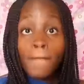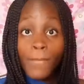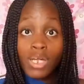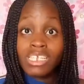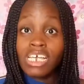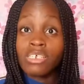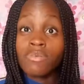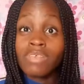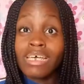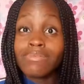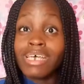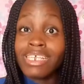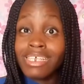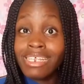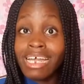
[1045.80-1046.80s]
But there's sometimes
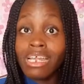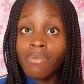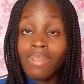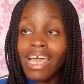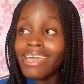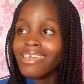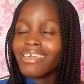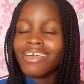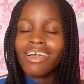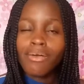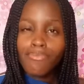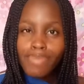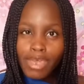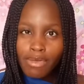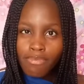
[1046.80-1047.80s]
I sit and I'm like,
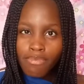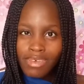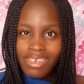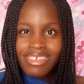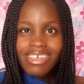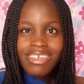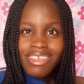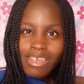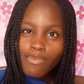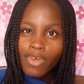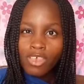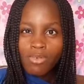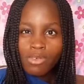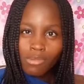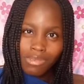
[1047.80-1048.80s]
babe, is this sleep
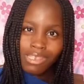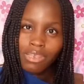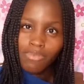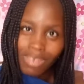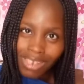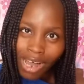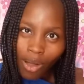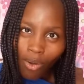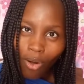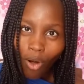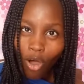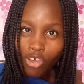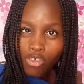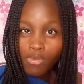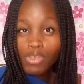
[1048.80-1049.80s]
you're supposed to be sleeping now?
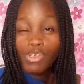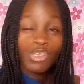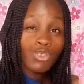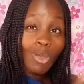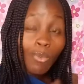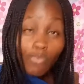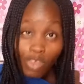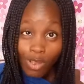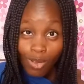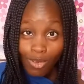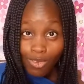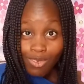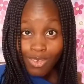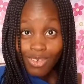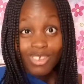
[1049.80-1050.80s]
Or you should be doing something
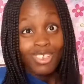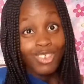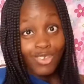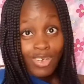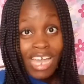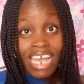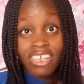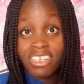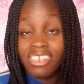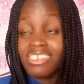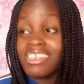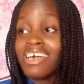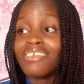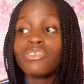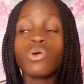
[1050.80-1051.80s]
else? Do you guys
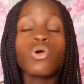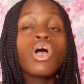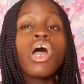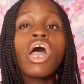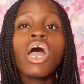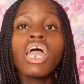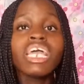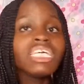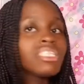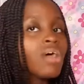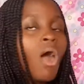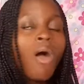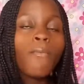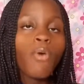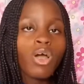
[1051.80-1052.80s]
understand? So it's
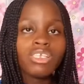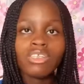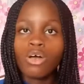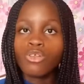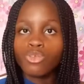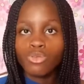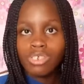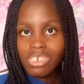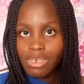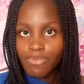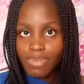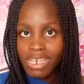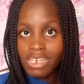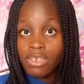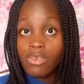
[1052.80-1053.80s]
all boils down to
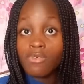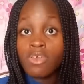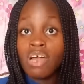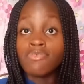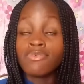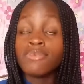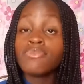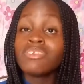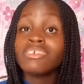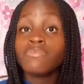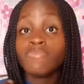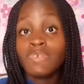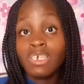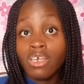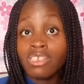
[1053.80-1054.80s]
discipline. You have to be able to
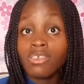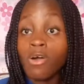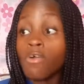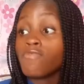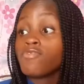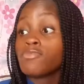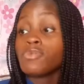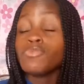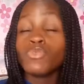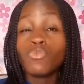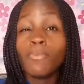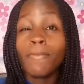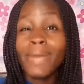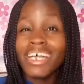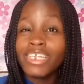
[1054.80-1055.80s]
discipline yourself to be able to
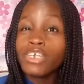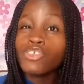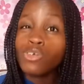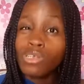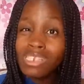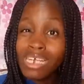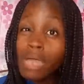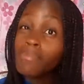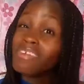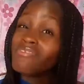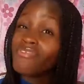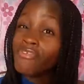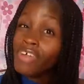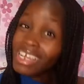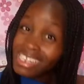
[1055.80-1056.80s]
manage your time
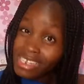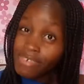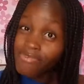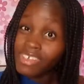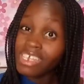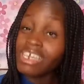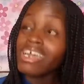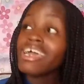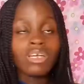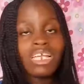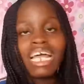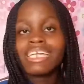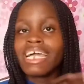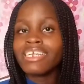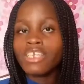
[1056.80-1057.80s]
effectively.
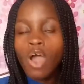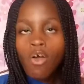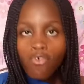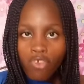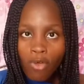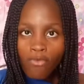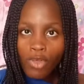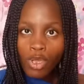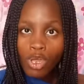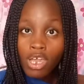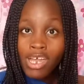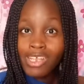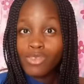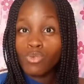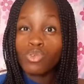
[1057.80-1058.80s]
An idea of something you
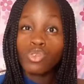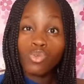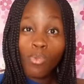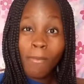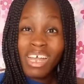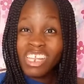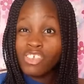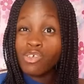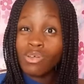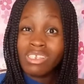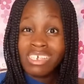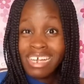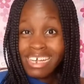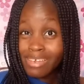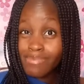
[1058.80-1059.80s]
can do to manage your
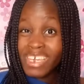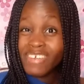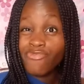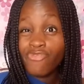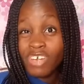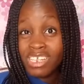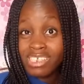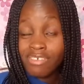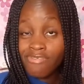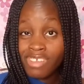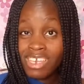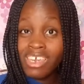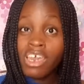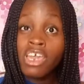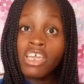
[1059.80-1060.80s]
time
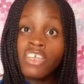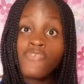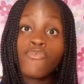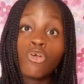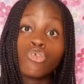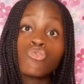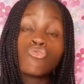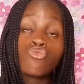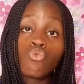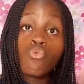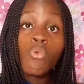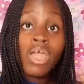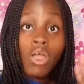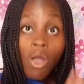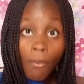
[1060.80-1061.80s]
effectively is for you to
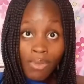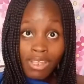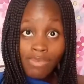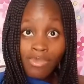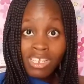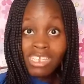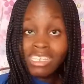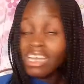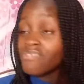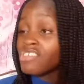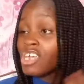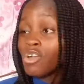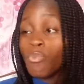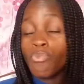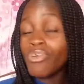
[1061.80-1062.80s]
wake up in the morning after
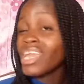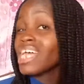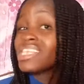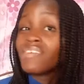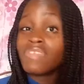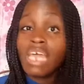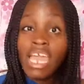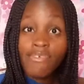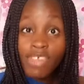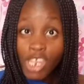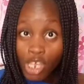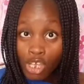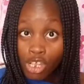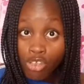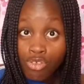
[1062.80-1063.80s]
your period, after
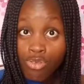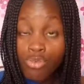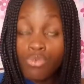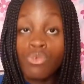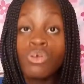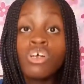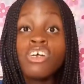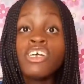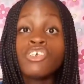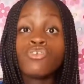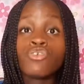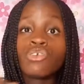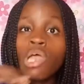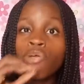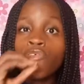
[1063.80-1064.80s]
everything you need to do.
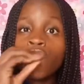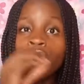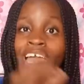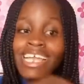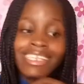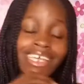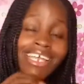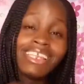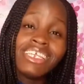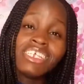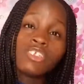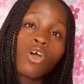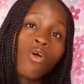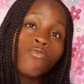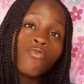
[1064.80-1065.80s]
Just write a
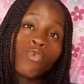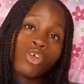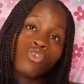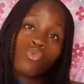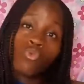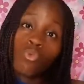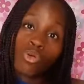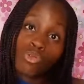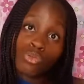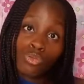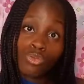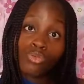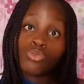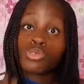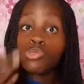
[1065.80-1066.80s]
list of what you want to
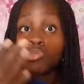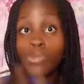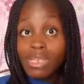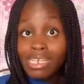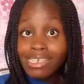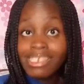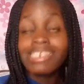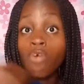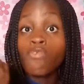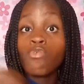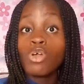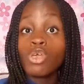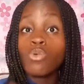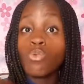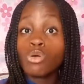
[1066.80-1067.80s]
do, to-do list,
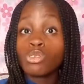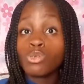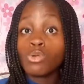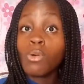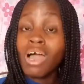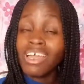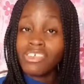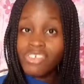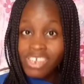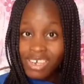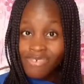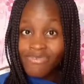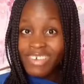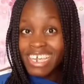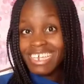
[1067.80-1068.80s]
what you want to
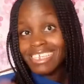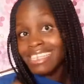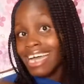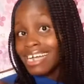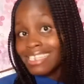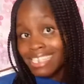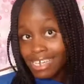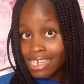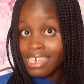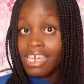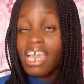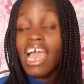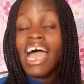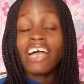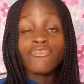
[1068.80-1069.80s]
achieve in that day.
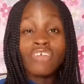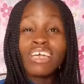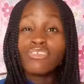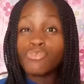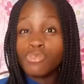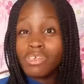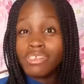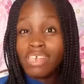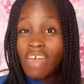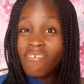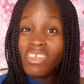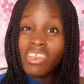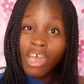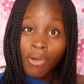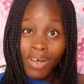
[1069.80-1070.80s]
I try to do it
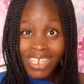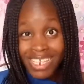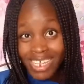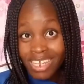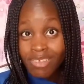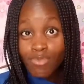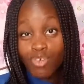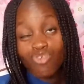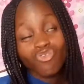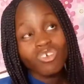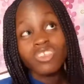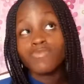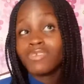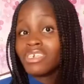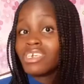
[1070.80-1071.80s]
every now and then, but
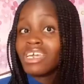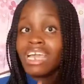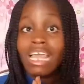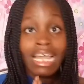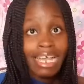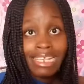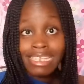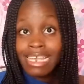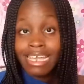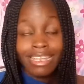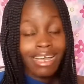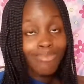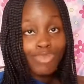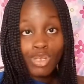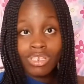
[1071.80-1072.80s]
trust me, like I said,
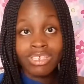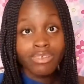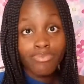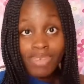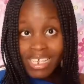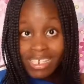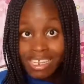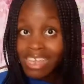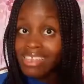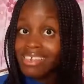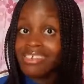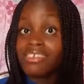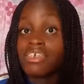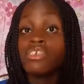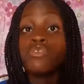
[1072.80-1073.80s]
I'm not the best at
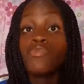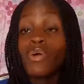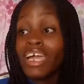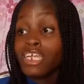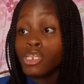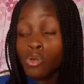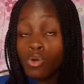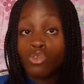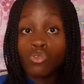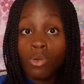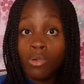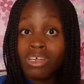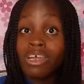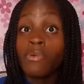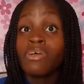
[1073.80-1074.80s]
this thing, but I know so
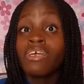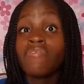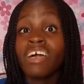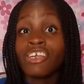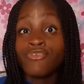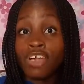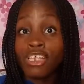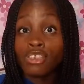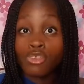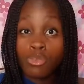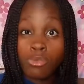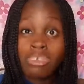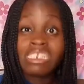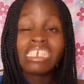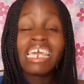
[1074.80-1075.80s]
well that whenever I try to
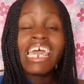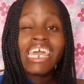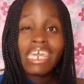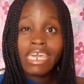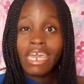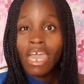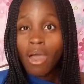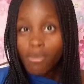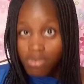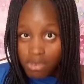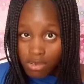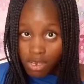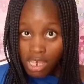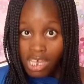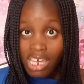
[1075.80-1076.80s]
do it, it
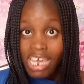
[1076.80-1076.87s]
helps.